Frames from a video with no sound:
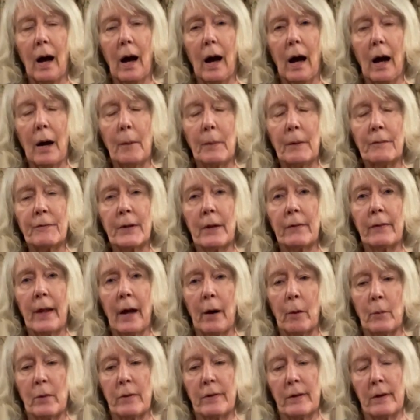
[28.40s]
I've done
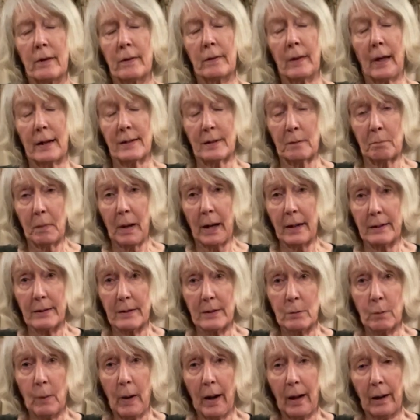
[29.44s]
that with that in mind
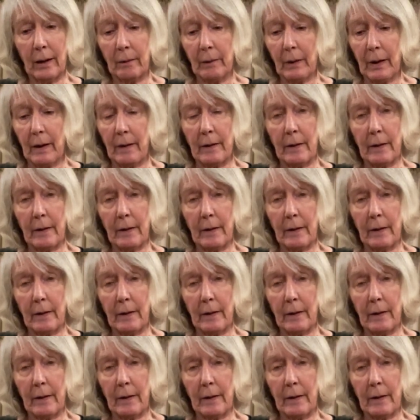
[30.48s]
as well.